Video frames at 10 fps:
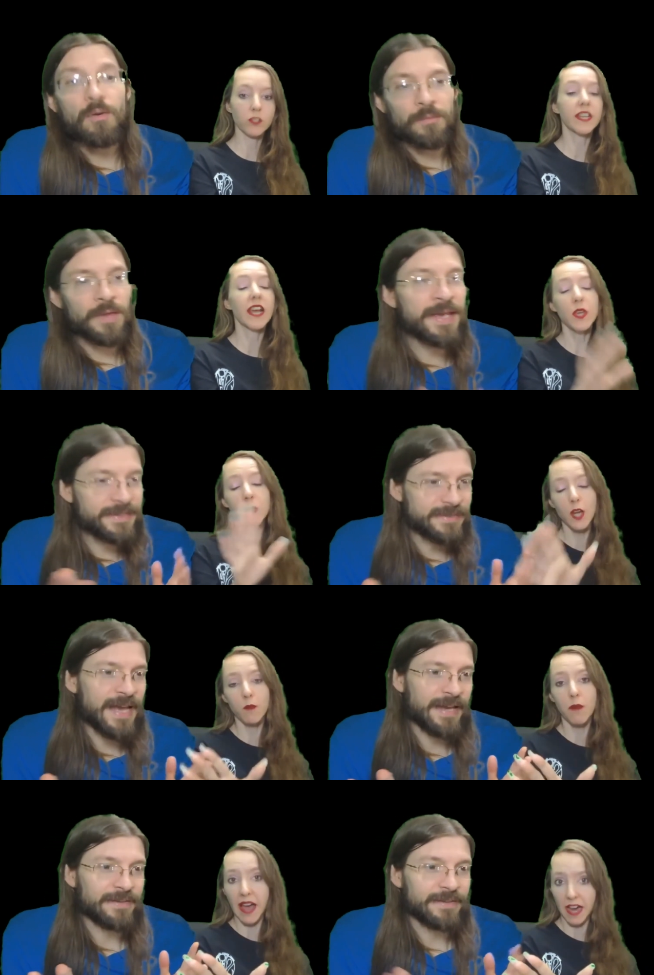Speaker 1: and I think
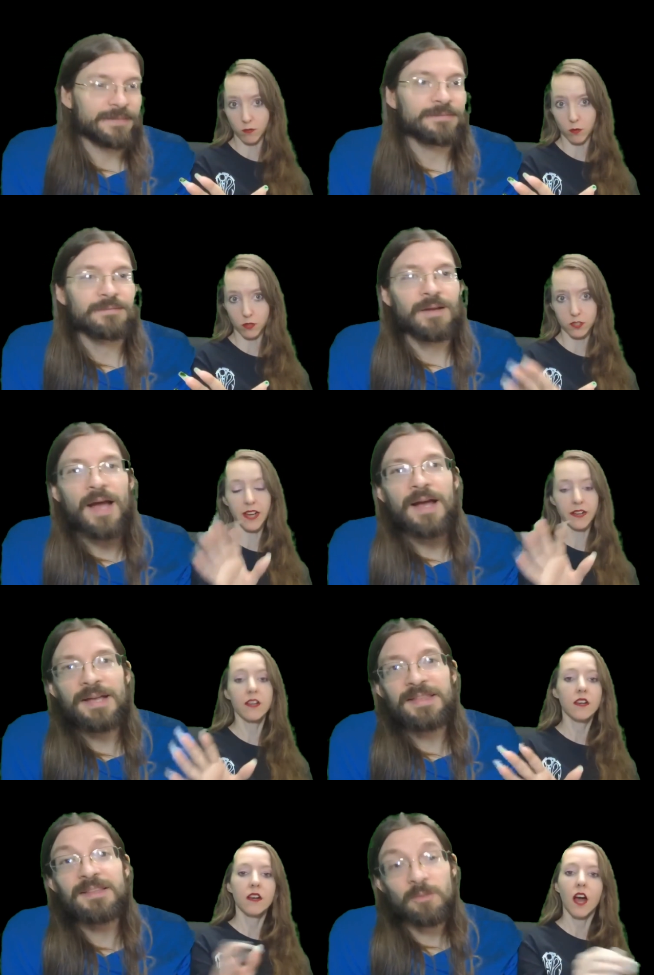exactly. they're bad rules. Like,
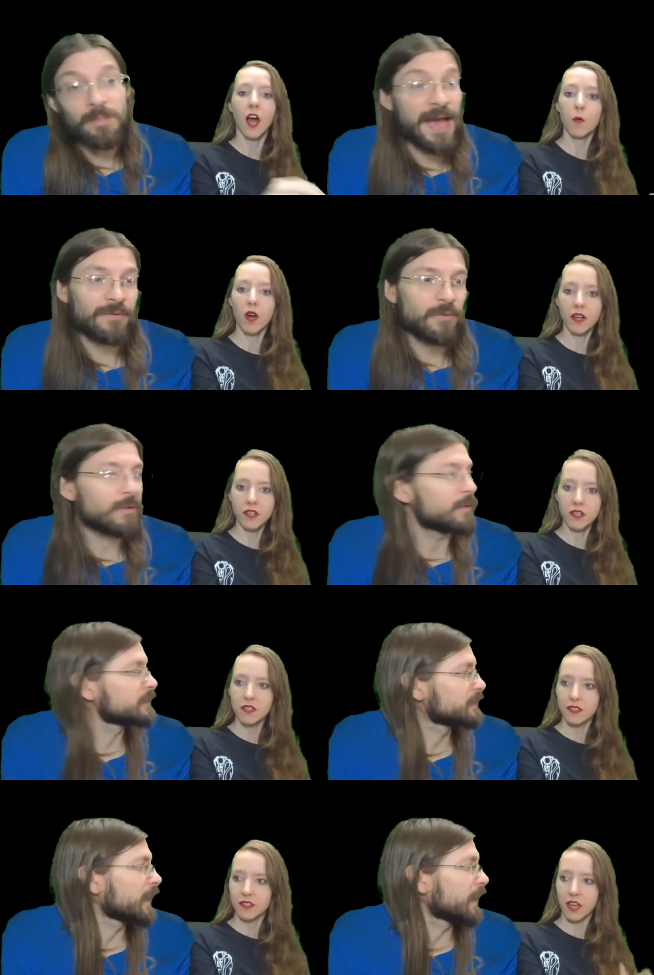I, I think they're bad wanna,
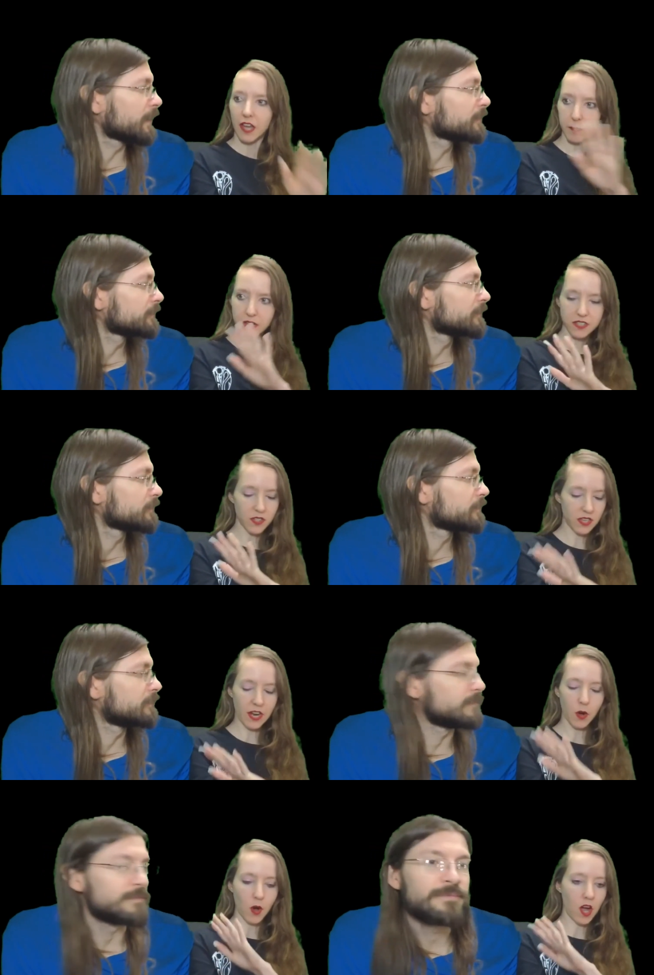rules. Yeah, I'm gonna set that
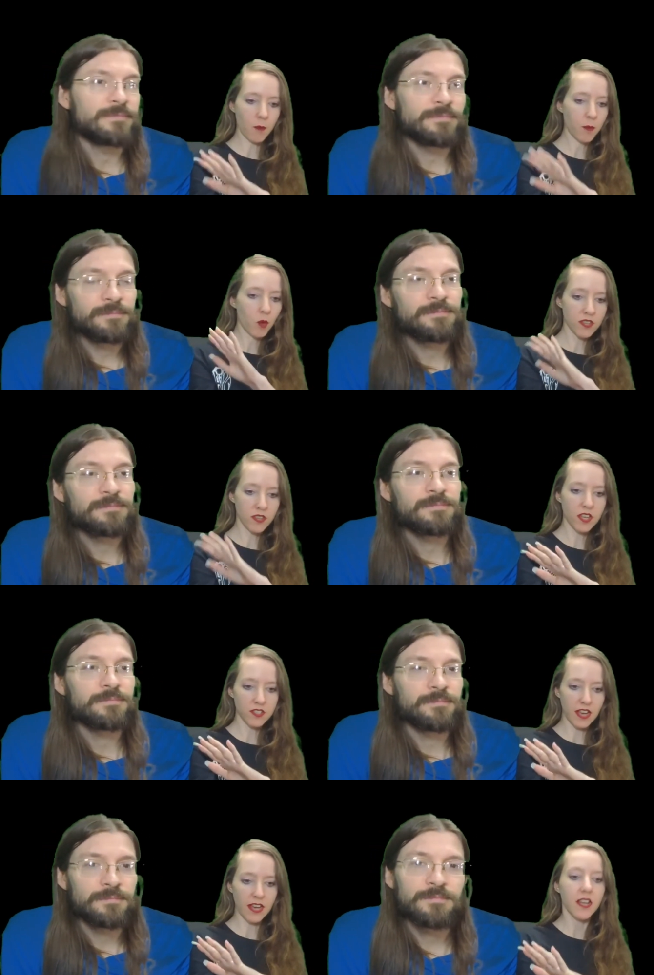out, um, but we'll set that
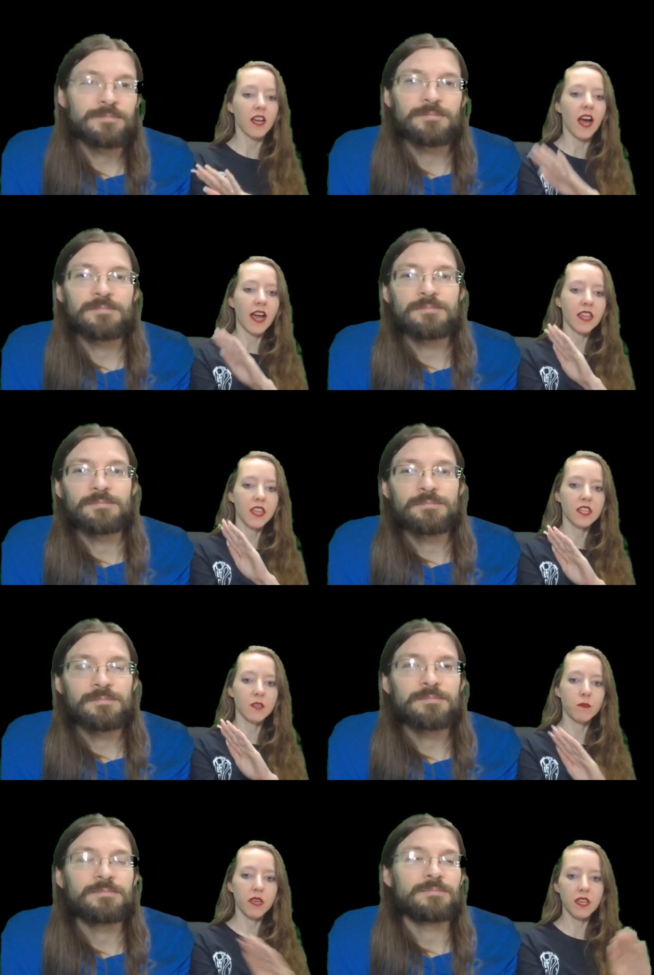aside. I think
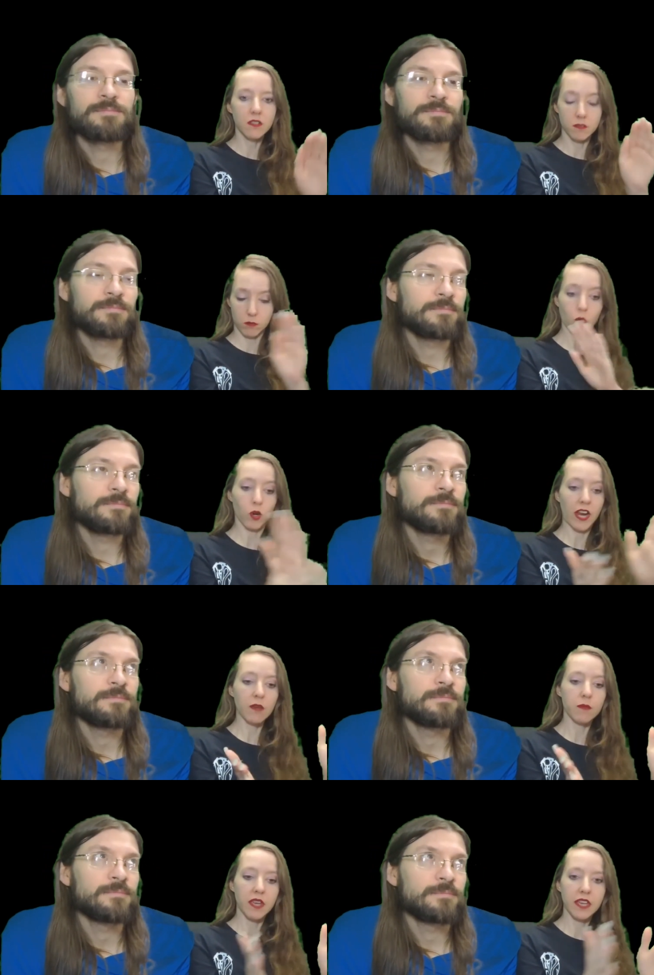the big or
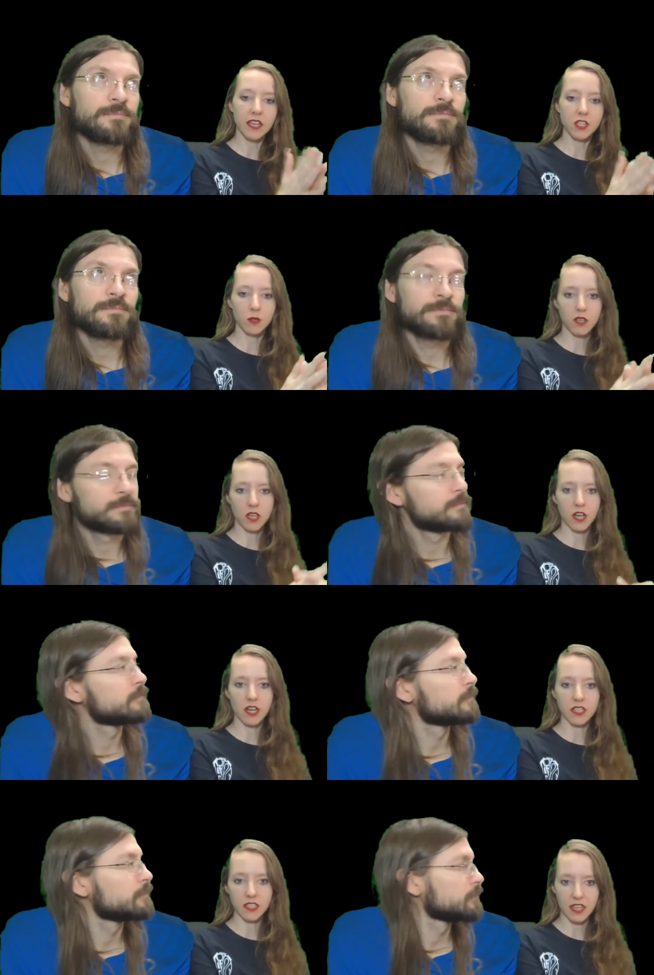a big issue here
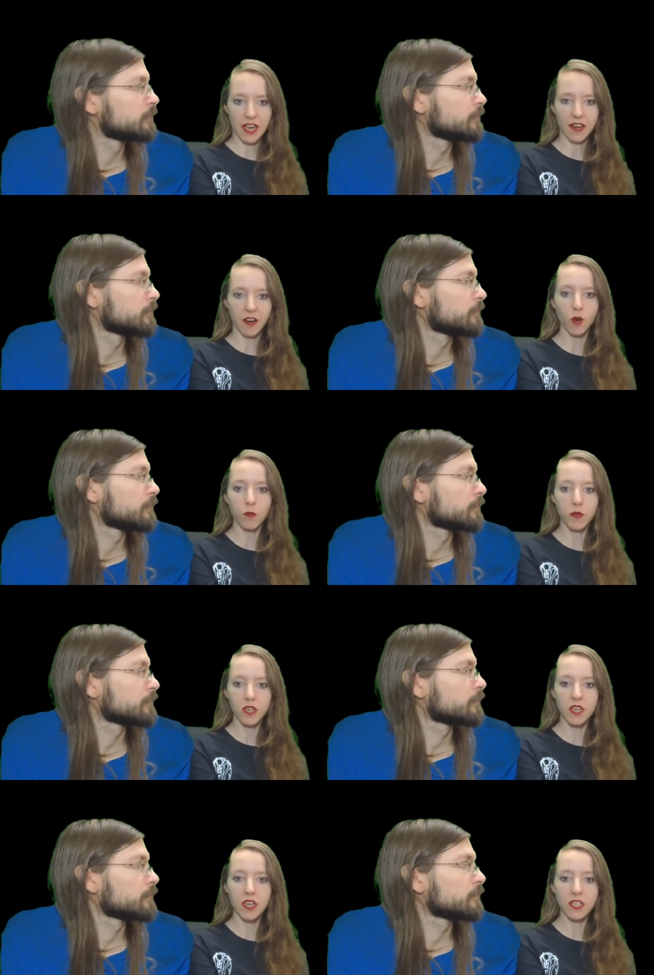is that OP
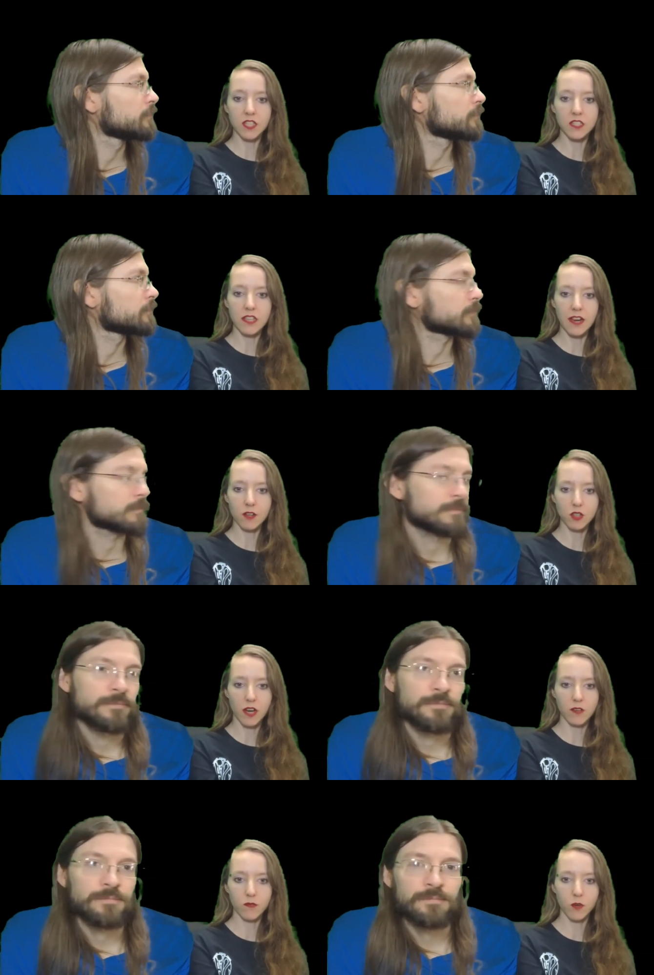is now
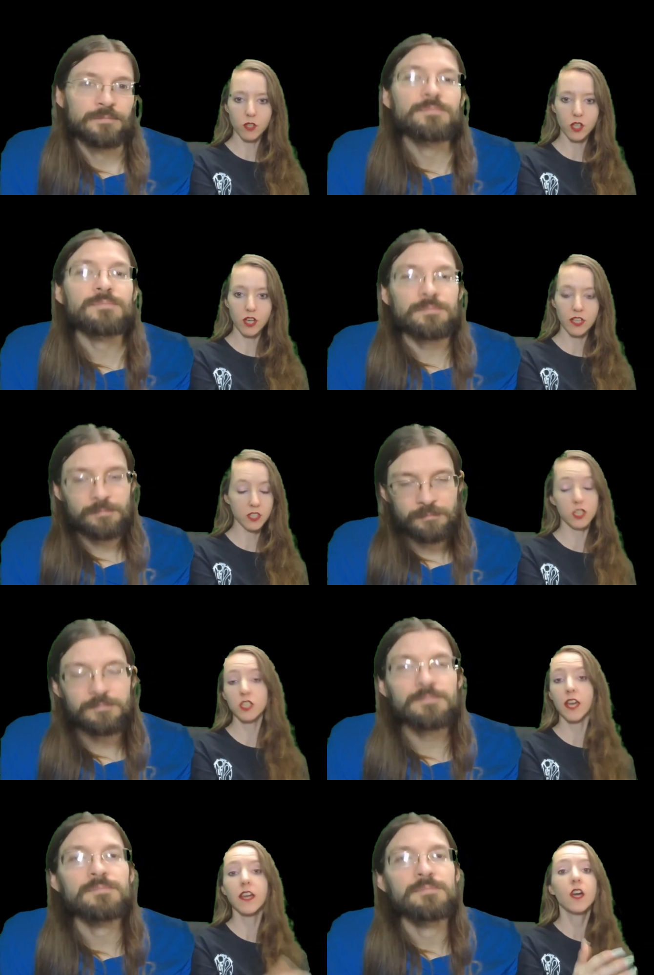trying to force her cousin. she's like,